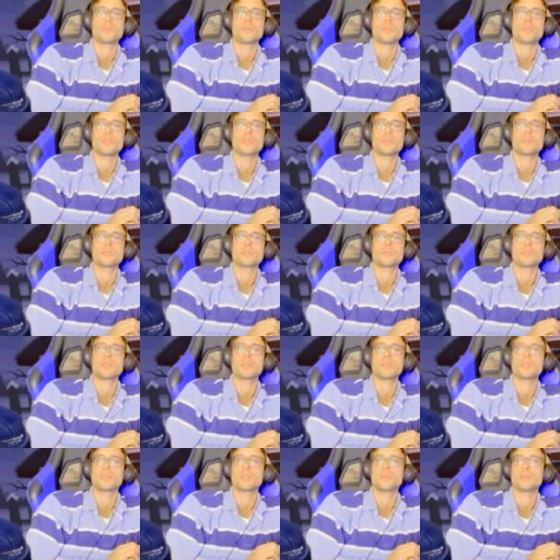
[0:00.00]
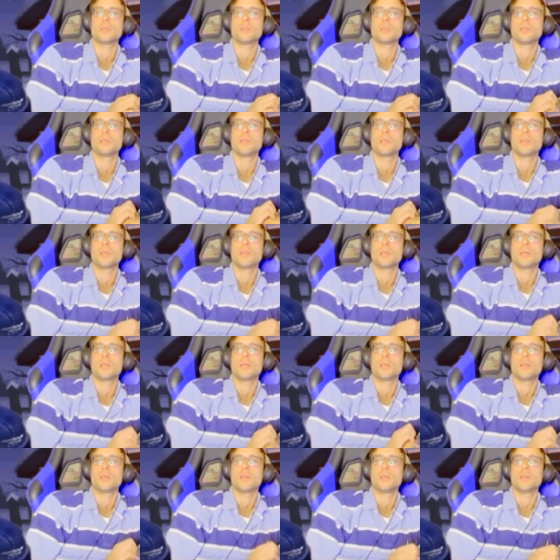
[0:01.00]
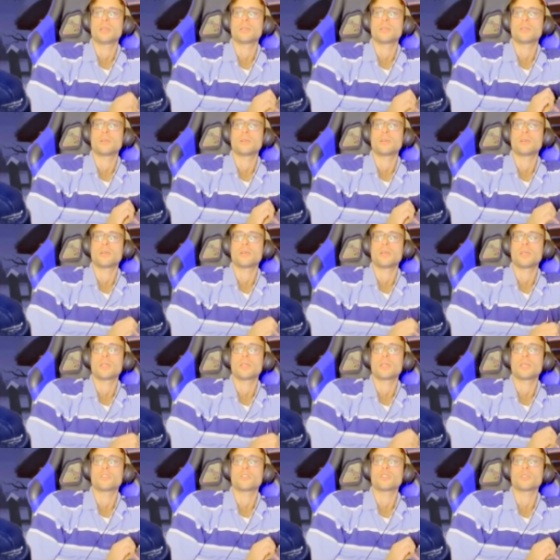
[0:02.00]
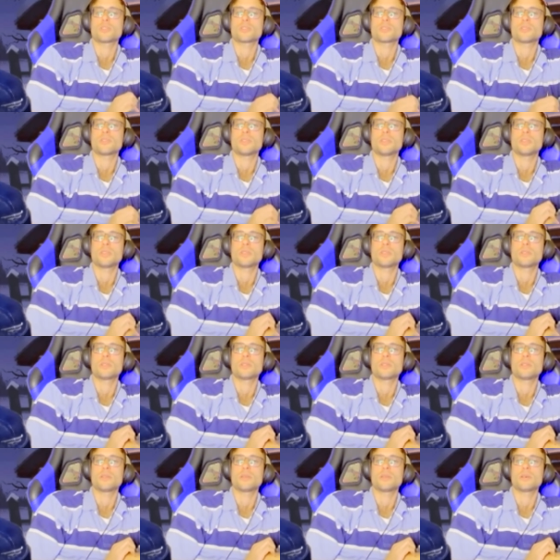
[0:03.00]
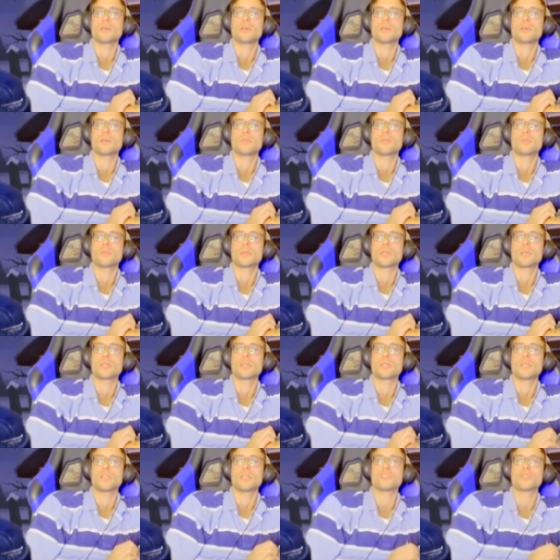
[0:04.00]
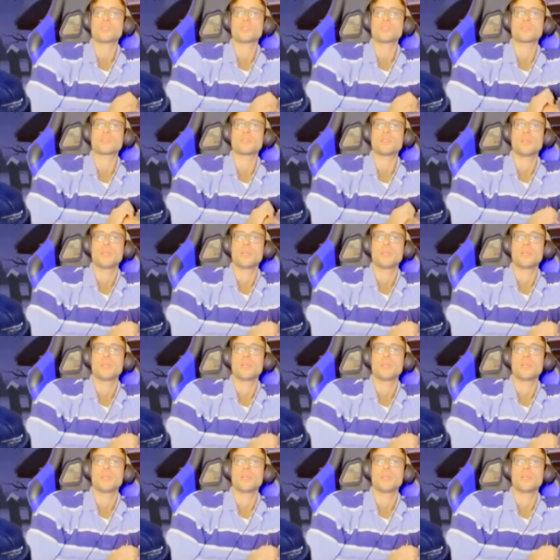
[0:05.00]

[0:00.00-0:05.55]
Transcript: interpretations